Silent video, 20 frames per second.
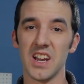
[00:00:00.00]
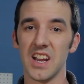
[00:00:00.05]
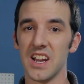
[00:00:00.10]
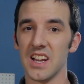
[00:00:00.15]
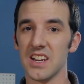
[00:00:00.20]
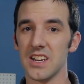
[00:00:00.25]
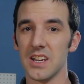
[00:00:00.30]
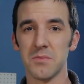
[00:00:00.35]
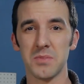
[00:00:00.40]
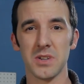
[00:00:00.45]

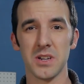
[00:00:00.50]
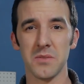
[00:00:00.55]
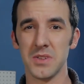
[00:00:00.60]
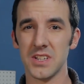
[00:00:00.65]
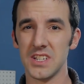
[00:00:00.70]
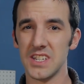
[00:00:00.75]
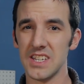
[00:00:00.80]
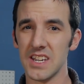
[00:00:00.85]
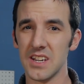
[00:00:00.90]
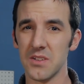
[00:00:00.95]
on
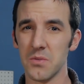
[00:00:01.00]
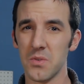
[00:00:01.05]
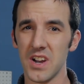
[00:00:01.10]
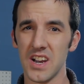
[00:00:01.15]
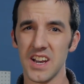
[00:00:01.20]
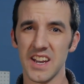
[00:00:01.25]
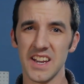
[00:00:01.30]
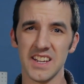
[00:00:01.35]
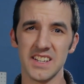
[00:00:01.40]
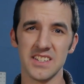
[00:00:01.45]
upcoming
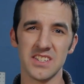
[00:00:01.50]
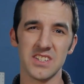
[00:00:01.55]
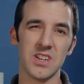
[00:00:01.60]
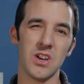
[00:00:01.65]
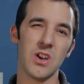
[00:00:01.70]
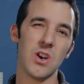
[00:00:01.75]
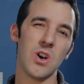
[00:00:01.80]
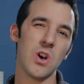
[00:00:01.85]
DIYs